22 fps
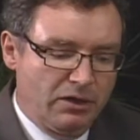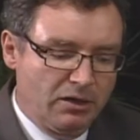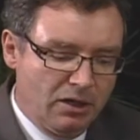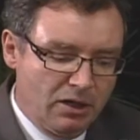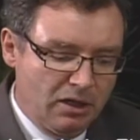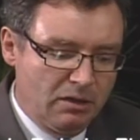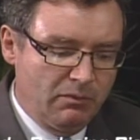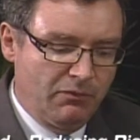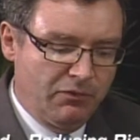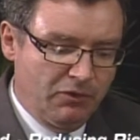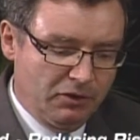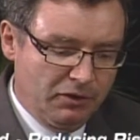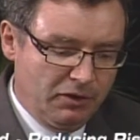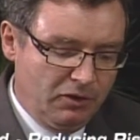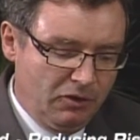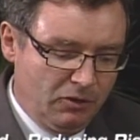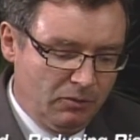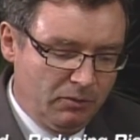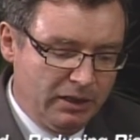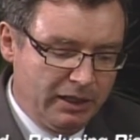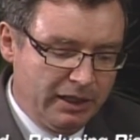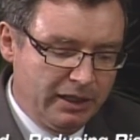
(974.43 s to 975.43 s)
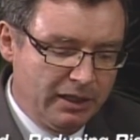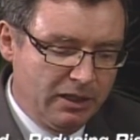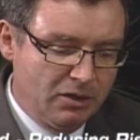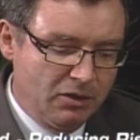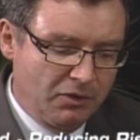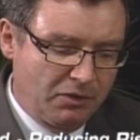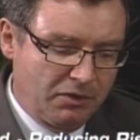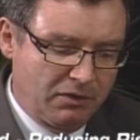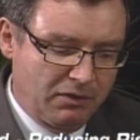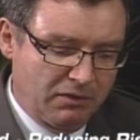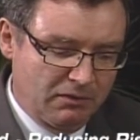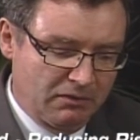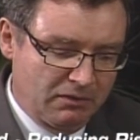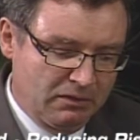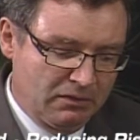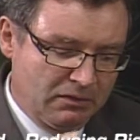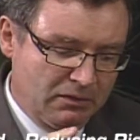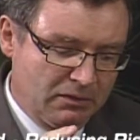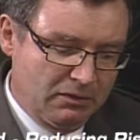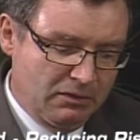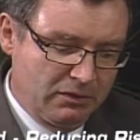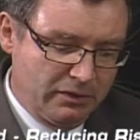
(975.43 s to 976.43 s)
harmful to human health.
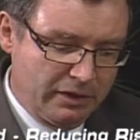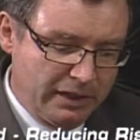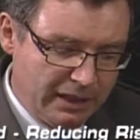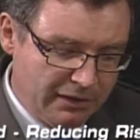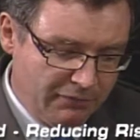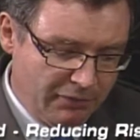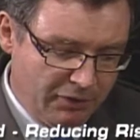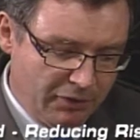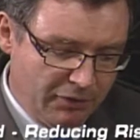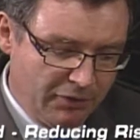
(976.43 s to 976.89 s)
They're heavier